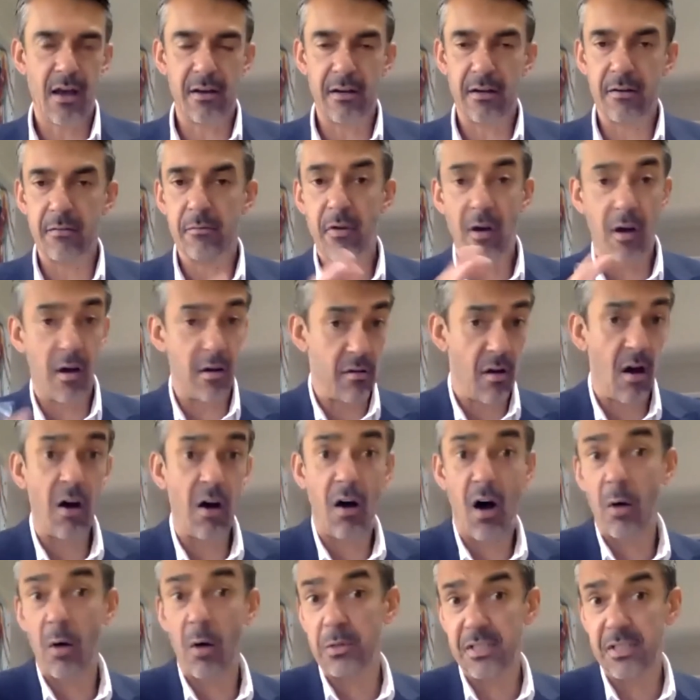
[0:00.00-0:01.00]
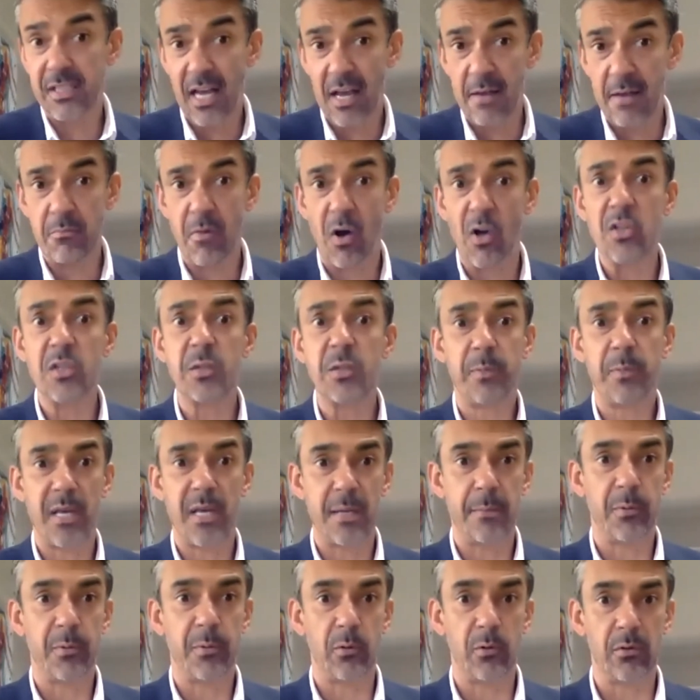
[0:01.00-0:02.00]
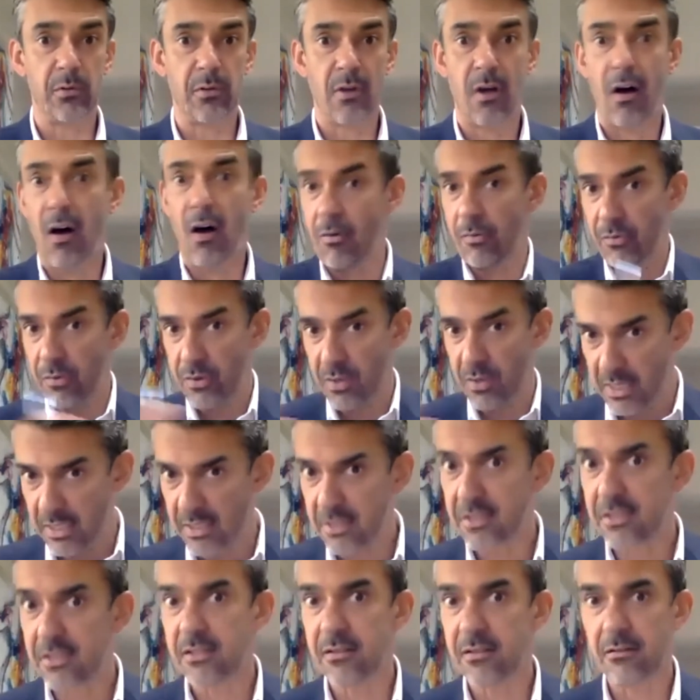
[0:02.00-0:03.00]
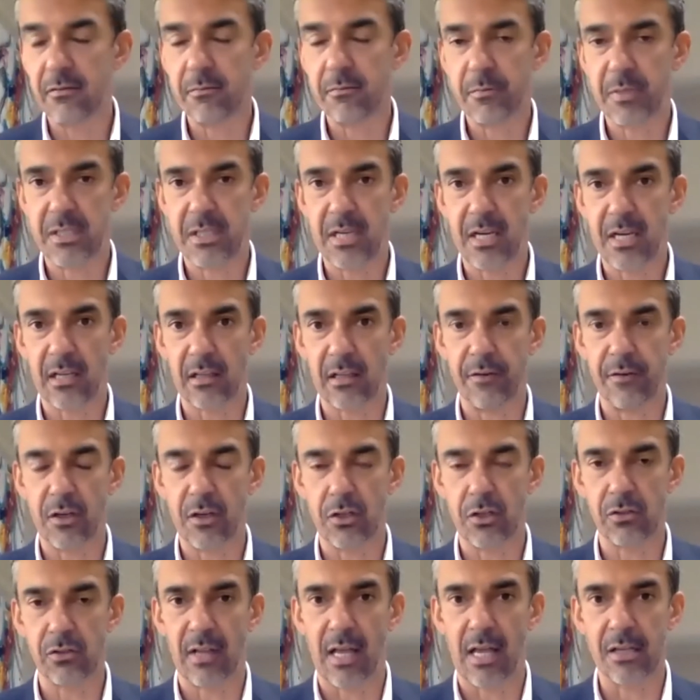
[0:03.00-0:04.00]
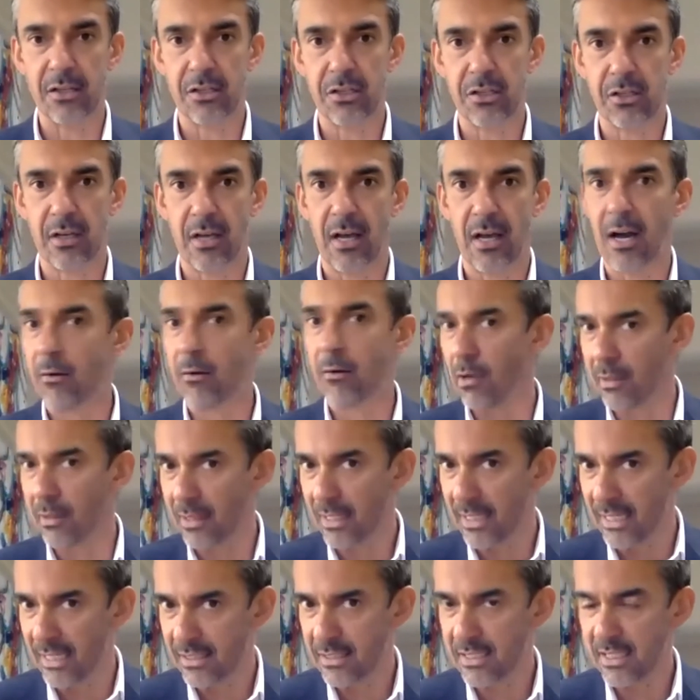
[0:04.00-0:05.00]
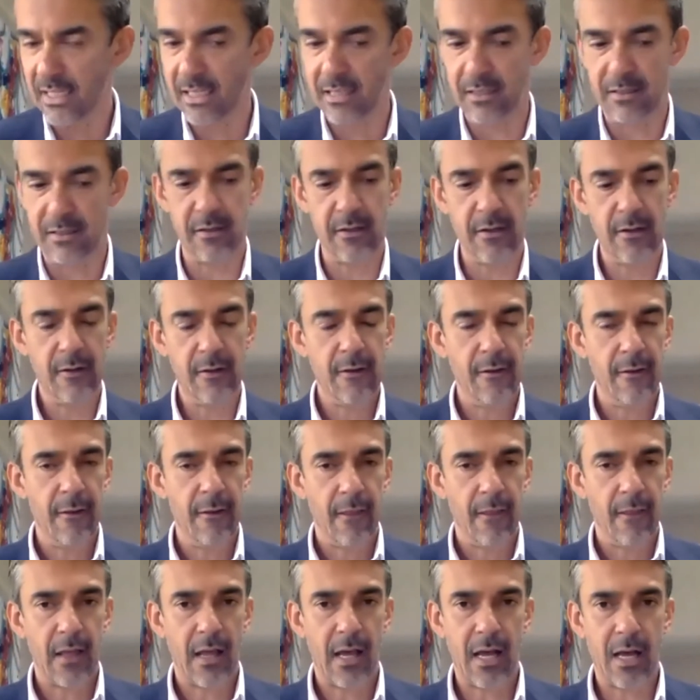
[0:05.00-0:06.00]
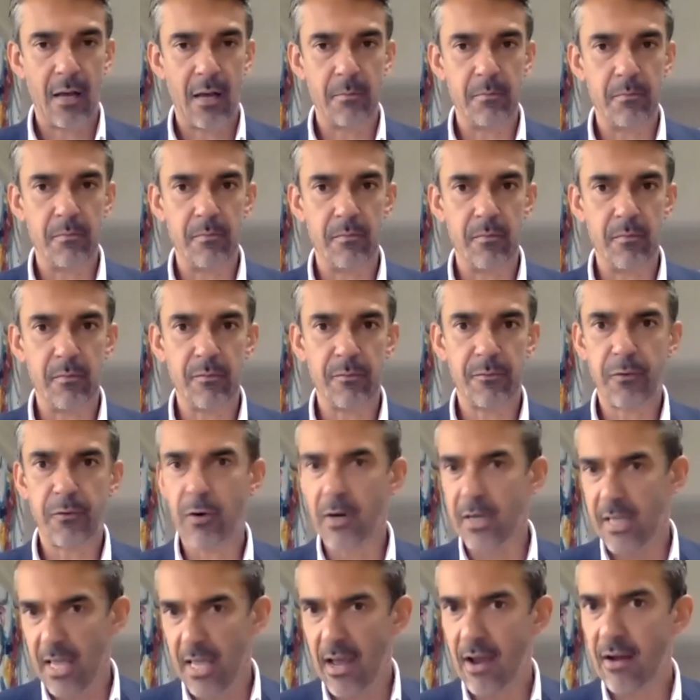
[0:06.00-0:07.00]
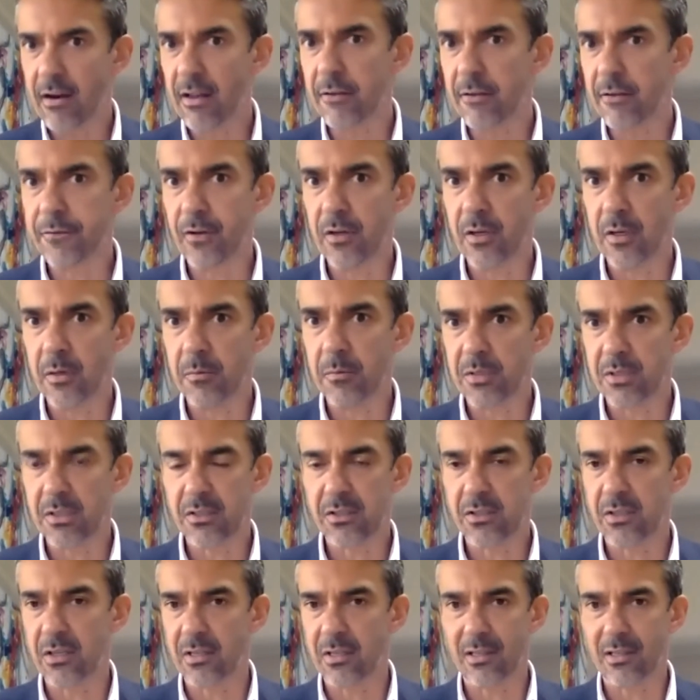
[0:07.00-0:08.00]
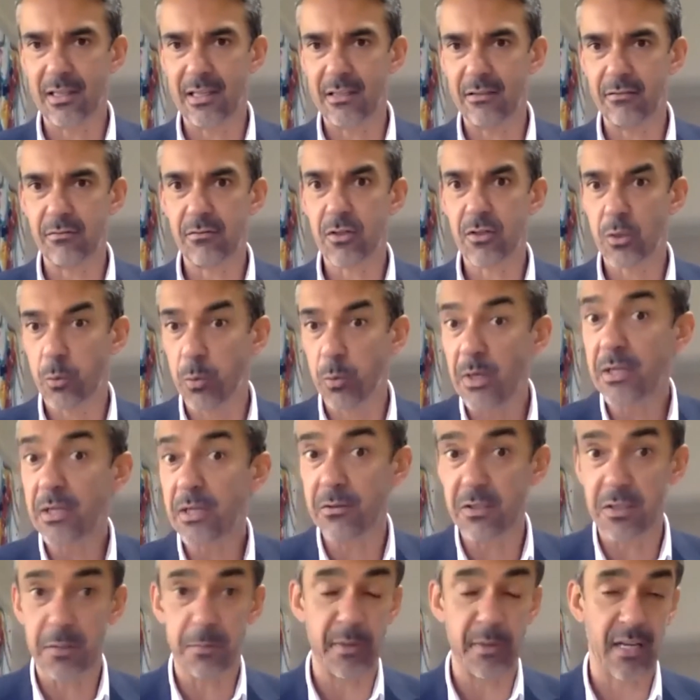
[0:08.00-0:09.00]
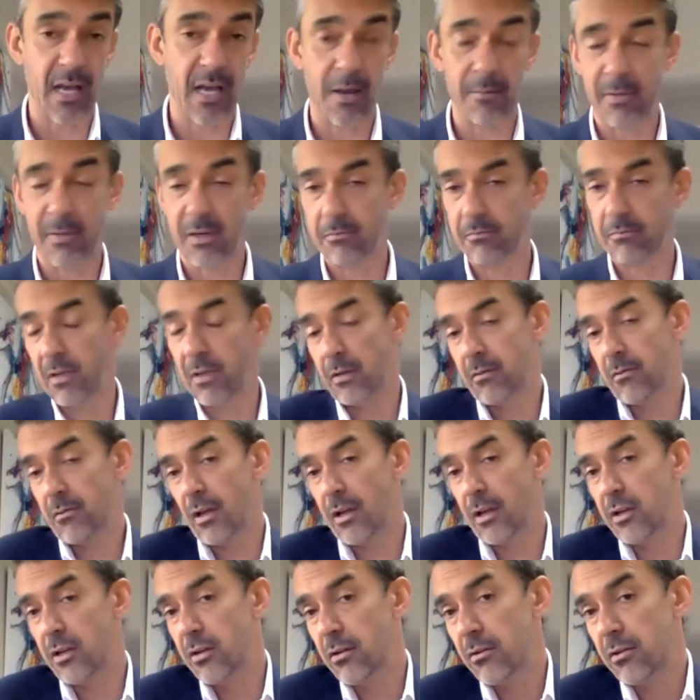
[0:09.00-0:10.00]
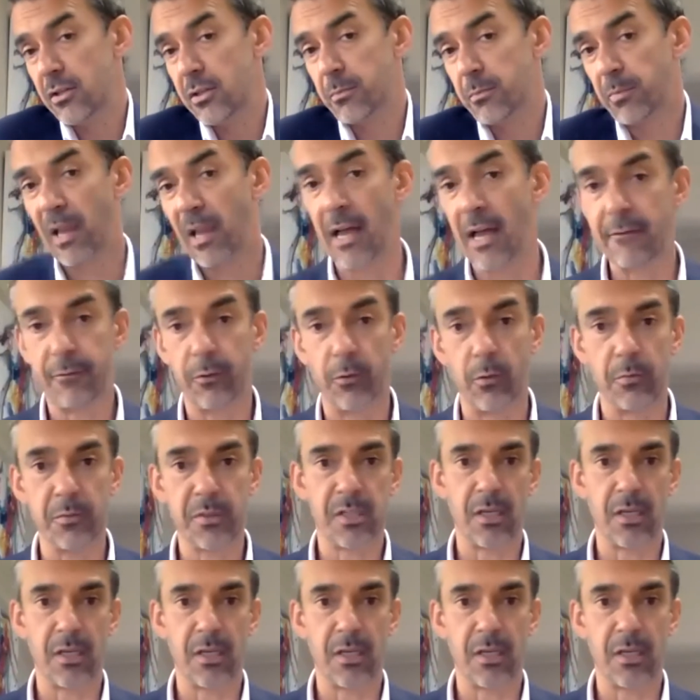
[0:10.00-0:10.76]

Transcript: And I would say most people on this particular virtual lunch are on LinkedIn. For accounting firms, certainly Twitter has become a huge platform.